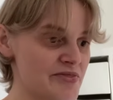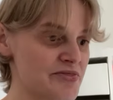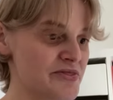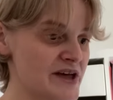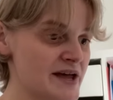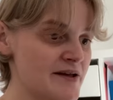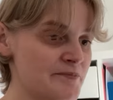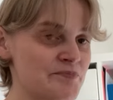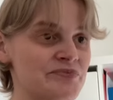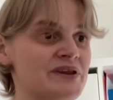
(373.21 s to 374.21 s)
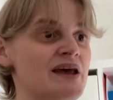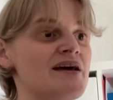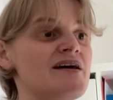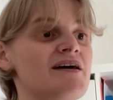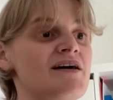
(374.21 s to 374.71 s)
Then
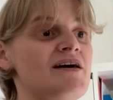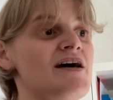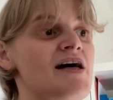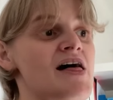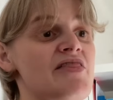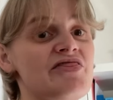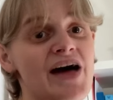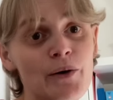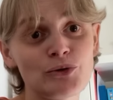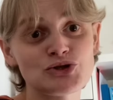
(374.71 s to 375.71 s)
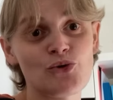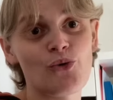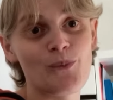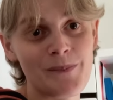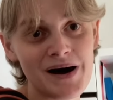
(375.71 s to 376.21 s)
that was all
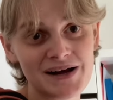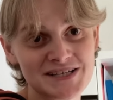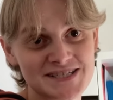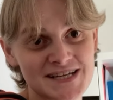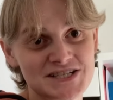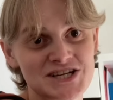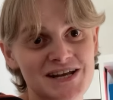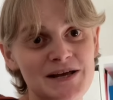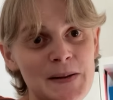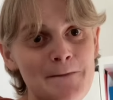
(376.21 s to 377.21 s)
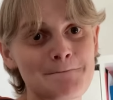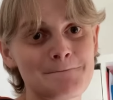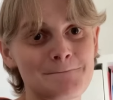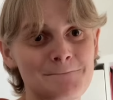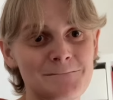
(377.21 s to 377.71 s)
my stitching,
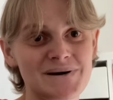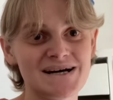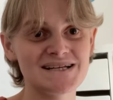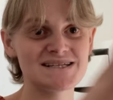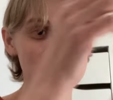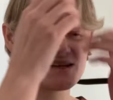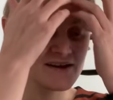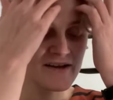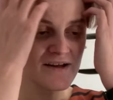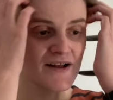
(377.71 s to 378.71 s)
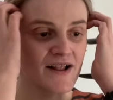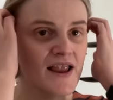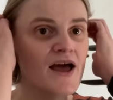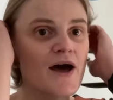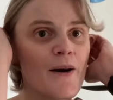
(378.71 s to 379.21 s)
but
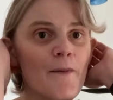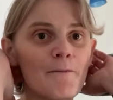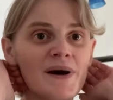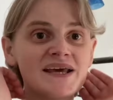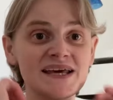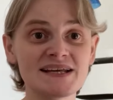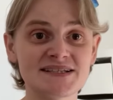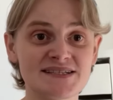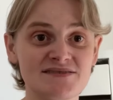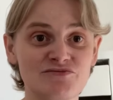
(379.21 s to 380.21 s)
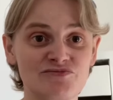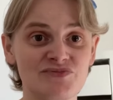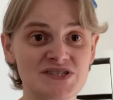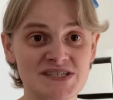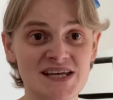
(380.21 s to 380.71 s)
my kids
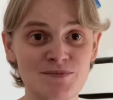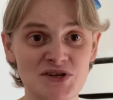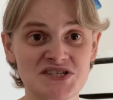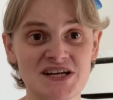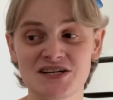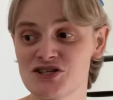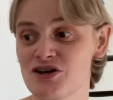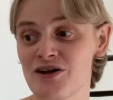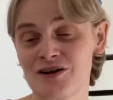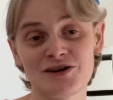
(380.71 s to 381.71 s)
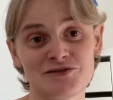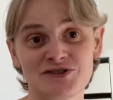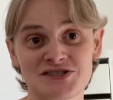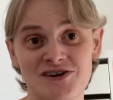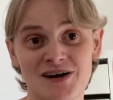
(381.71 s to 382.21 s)
see me stitch a lot of the
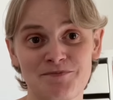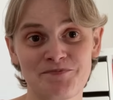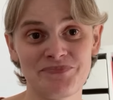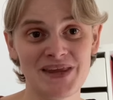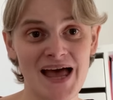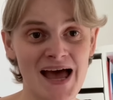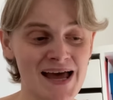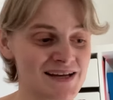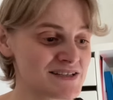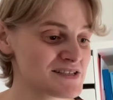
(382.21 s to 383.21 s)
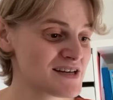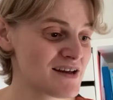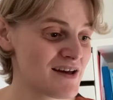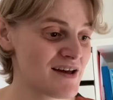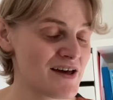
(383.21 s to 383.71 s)
time, and
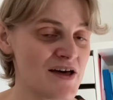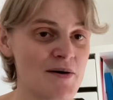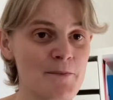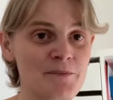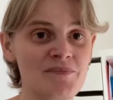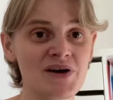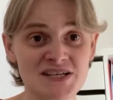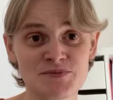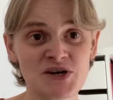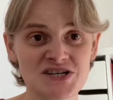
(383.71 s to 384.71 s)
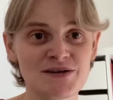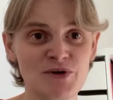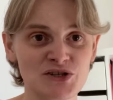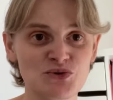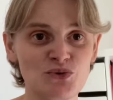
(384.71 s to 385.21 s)
especially my
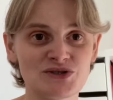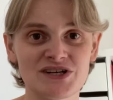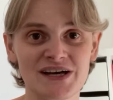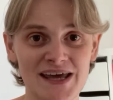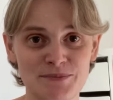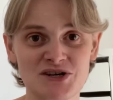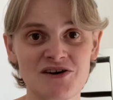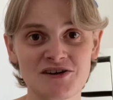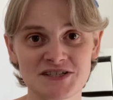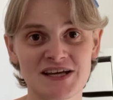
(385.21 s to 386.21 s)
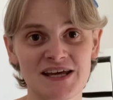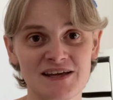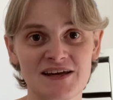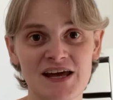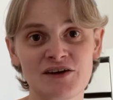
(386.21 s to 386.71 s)
daughter kept
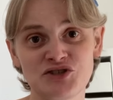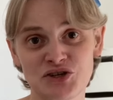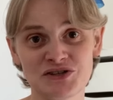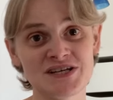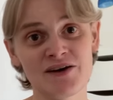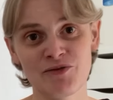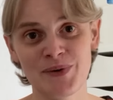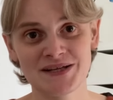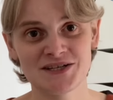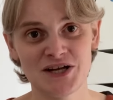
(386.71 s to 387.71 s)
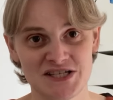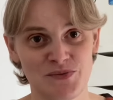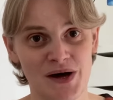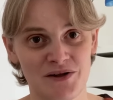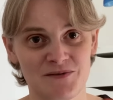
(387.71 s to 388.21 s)
asking if she could have a pattern as
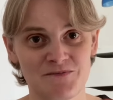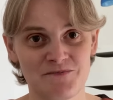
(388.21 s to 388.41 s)
well.